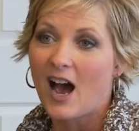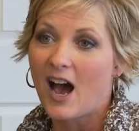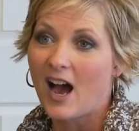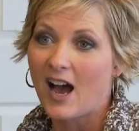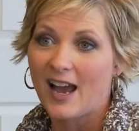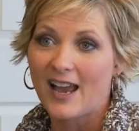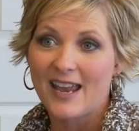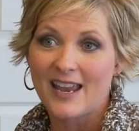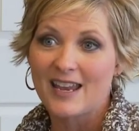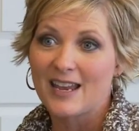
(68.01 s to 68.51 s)

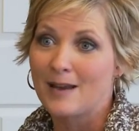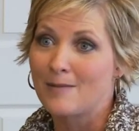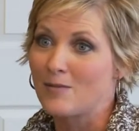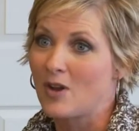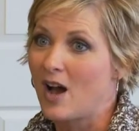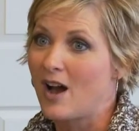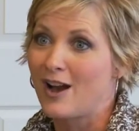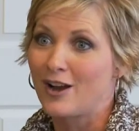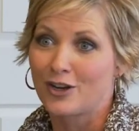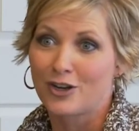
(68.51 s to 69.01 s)
I am
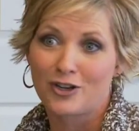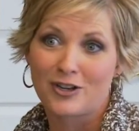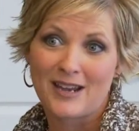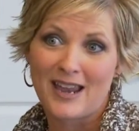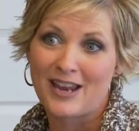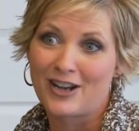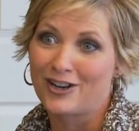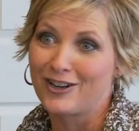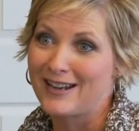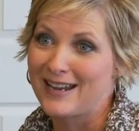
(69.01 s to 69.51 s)
not a
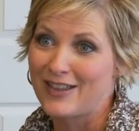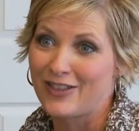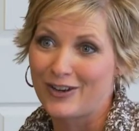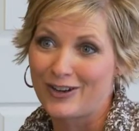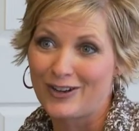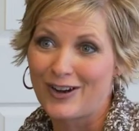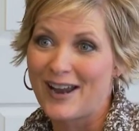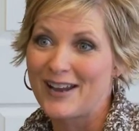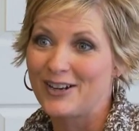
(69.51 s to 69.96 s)
creator either.